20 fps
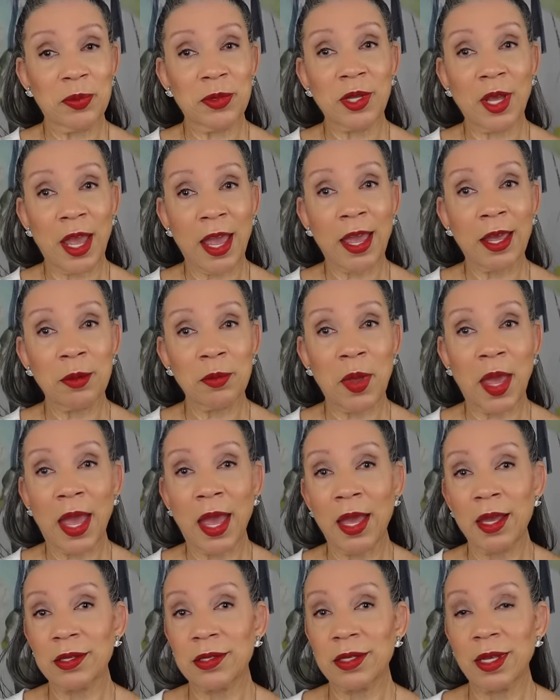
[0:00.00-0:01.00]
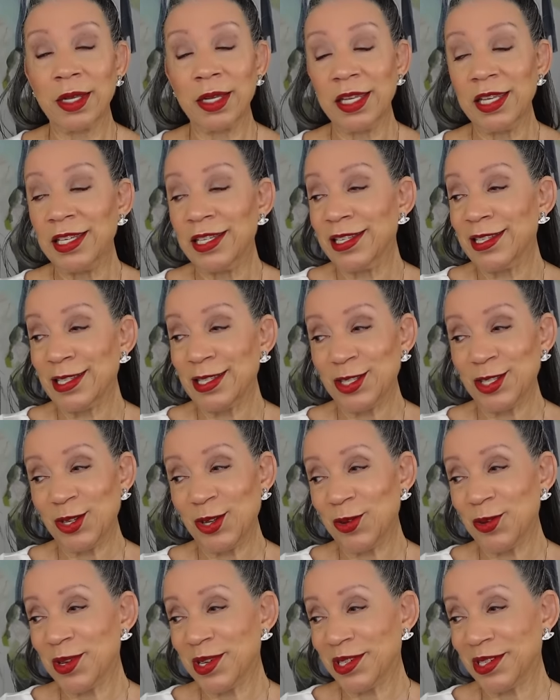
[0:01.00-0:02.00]
the handbags and he is
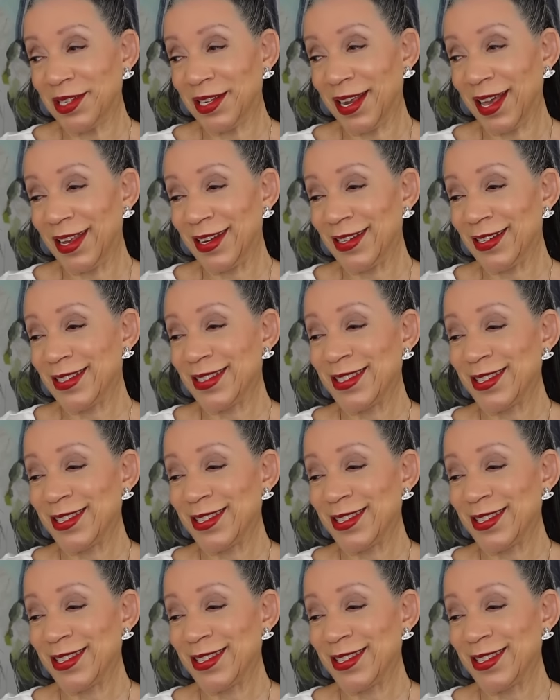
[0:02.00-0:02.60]
so good at it